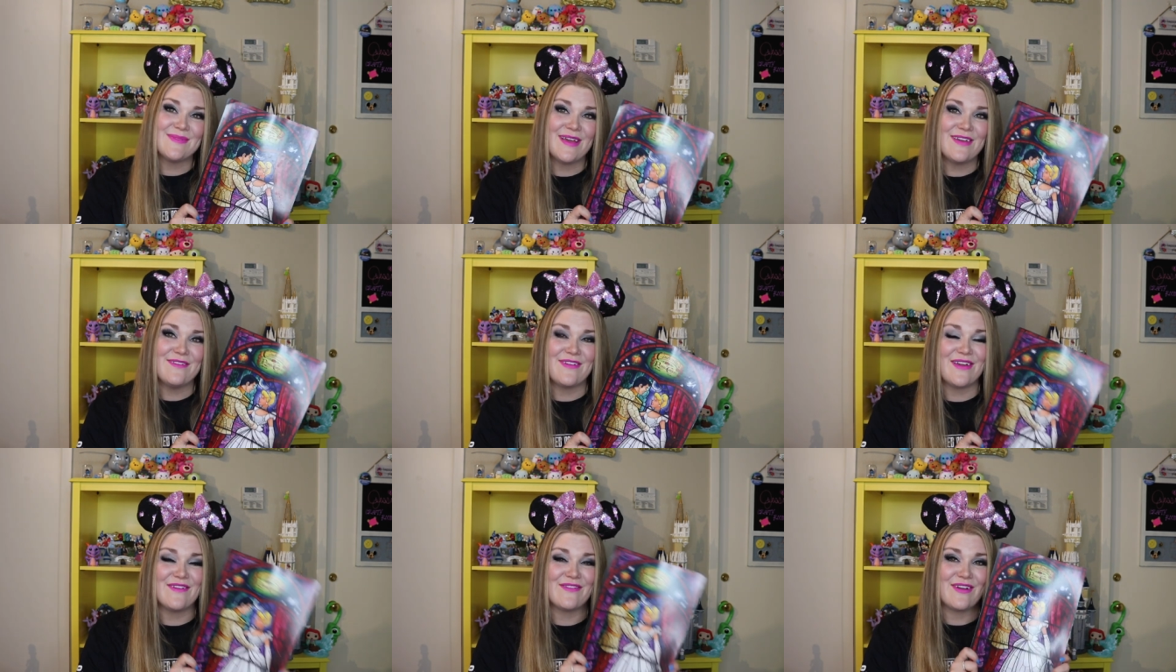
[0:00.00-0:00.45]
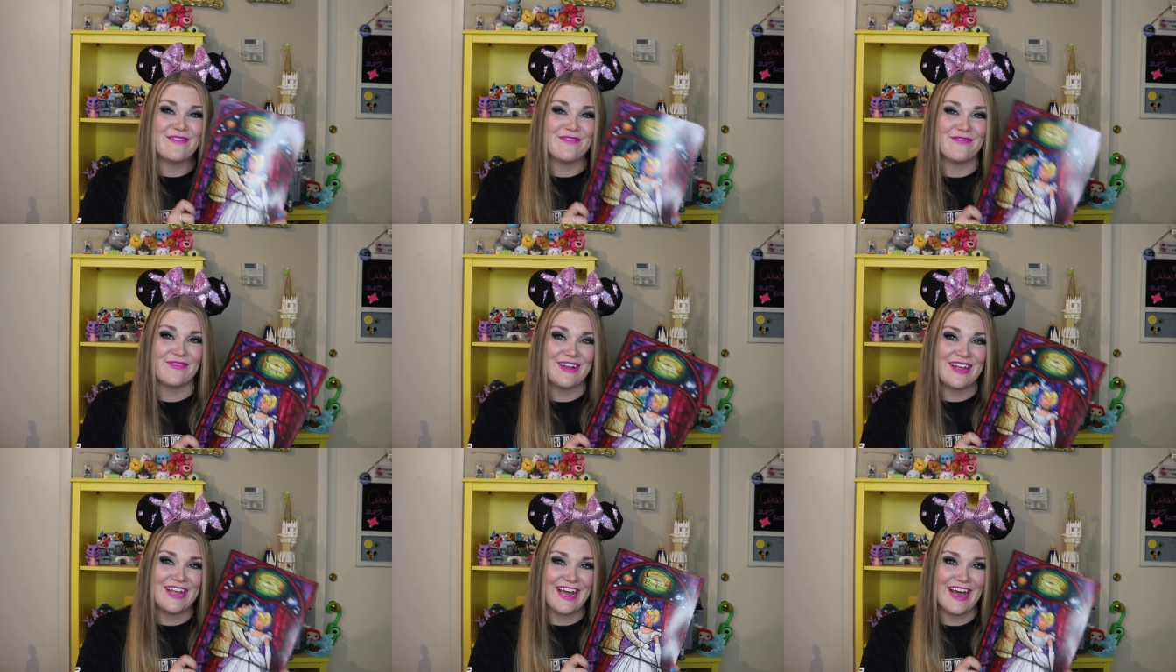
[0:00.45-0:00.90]
my favorite
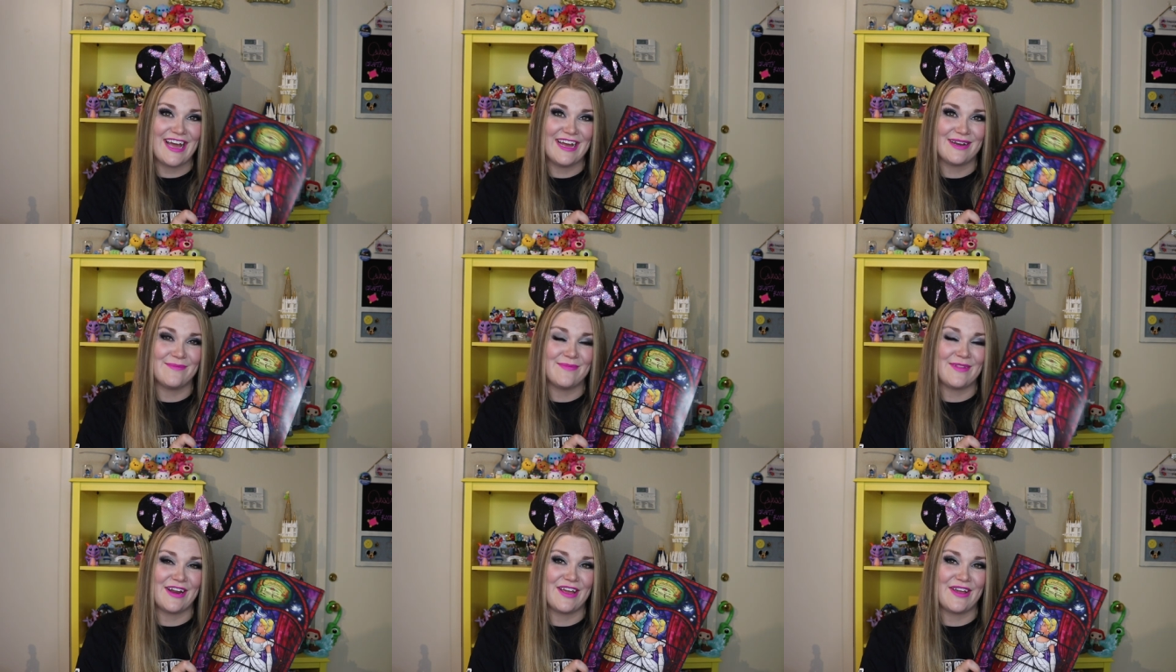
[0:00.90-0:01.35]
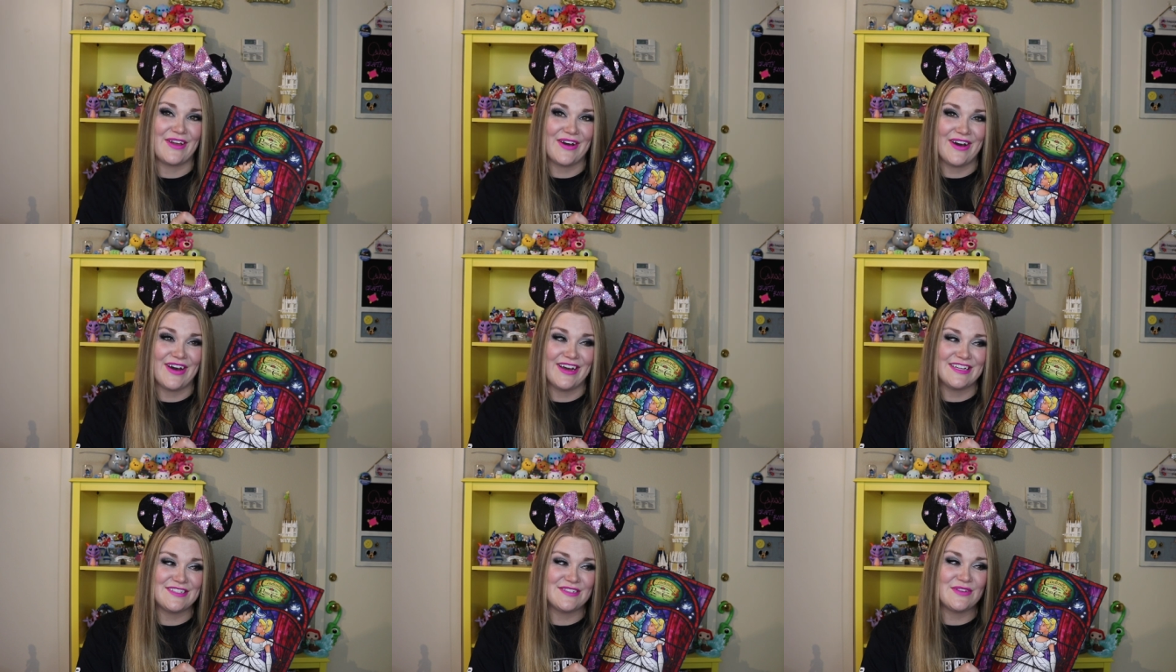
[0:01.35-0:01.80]
free item that I
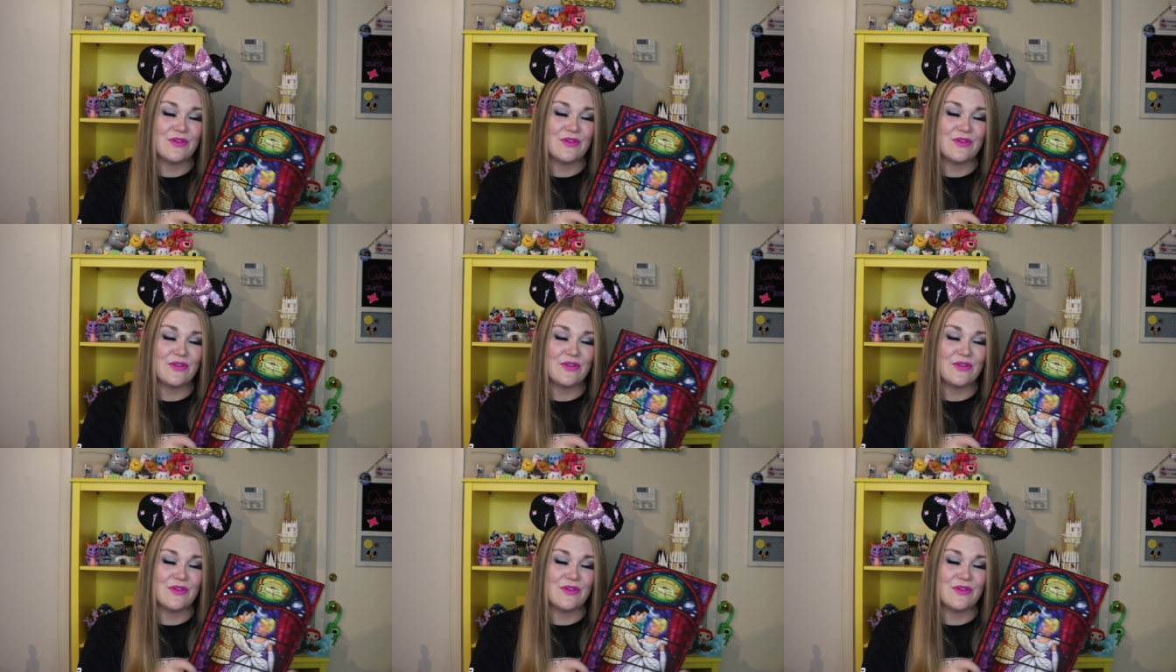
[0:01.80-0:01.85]
got.